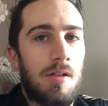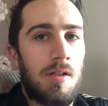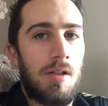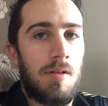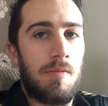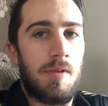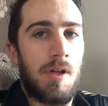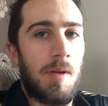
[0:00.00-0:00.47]

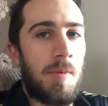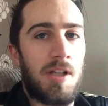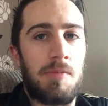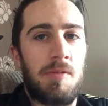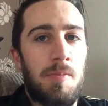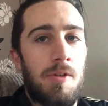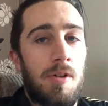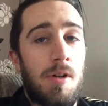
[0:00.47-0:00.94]

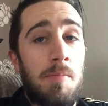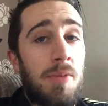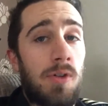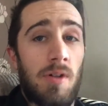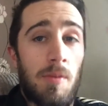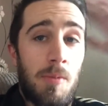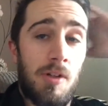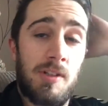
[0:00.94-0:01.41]
I'm
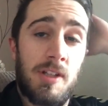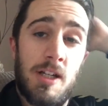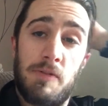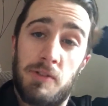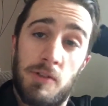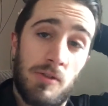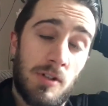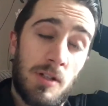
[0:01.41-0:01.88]
boring
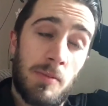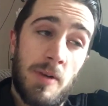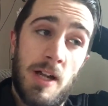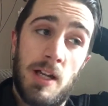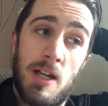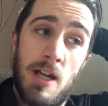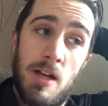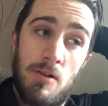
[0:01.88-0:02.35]
myself talking
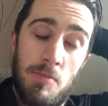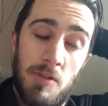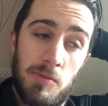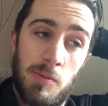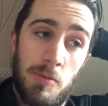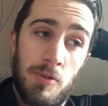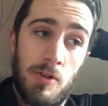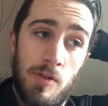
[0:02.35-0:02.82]
about it now. I
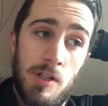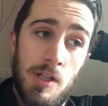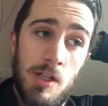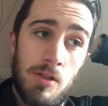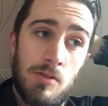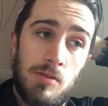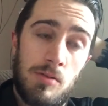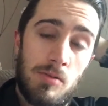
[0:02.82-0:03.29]
must be boring
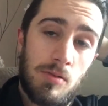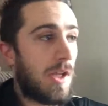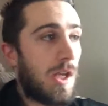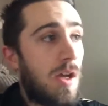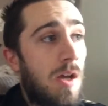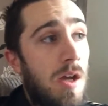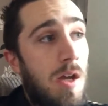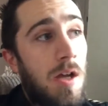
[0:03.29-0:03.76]
you.
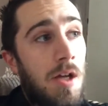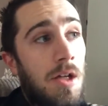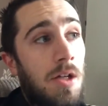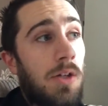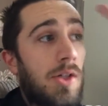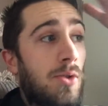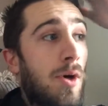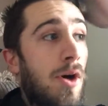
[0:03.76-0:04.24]

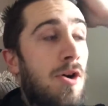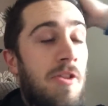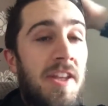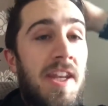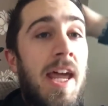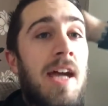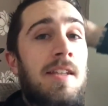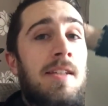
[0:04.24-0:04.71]
Quote of
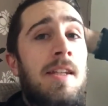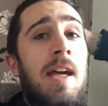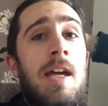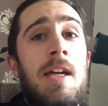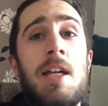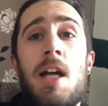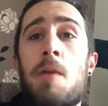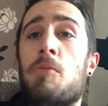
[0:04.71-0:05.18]
the day
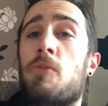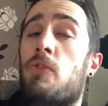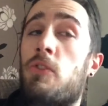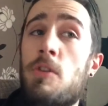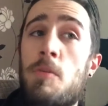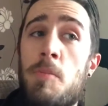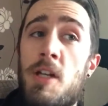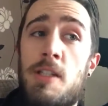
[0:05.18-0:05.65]
today comes
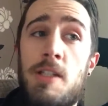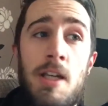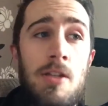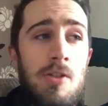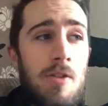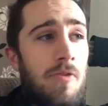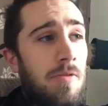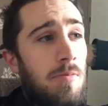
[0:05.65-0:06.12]
from a
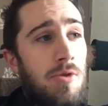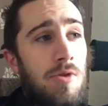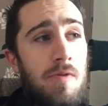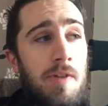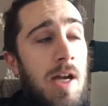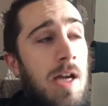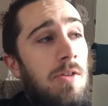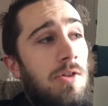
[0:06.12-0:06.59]
teacher from
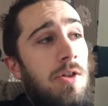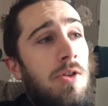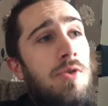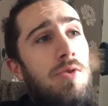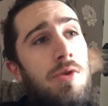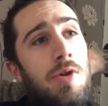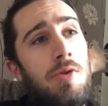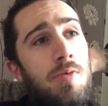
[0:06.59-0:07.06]
Northgate
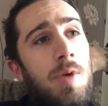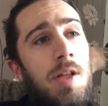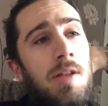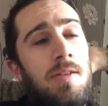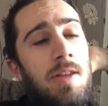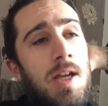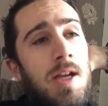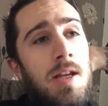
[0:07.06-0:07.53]
School who
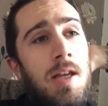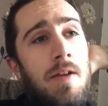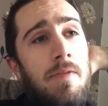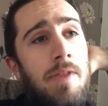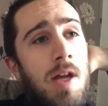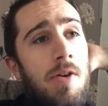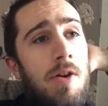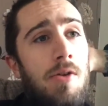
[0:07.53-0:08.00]
once said,
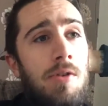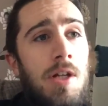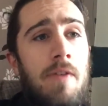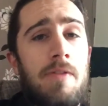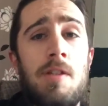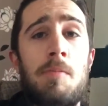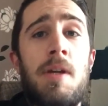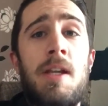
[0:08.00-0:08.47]
if they're old
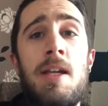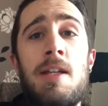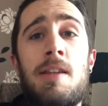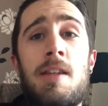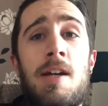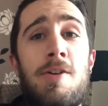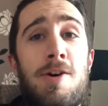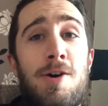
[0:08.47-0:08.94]
enough to
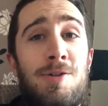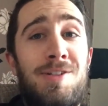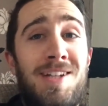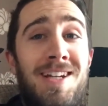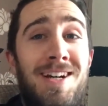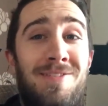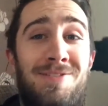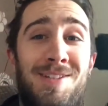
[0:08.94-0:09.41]
bleed, they're old
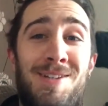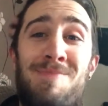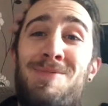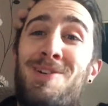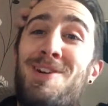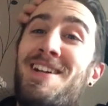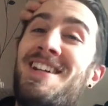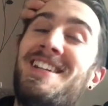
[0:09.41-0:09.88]
enough to
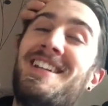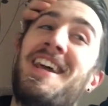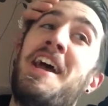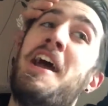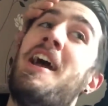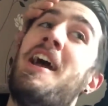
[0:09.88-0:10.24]
breed.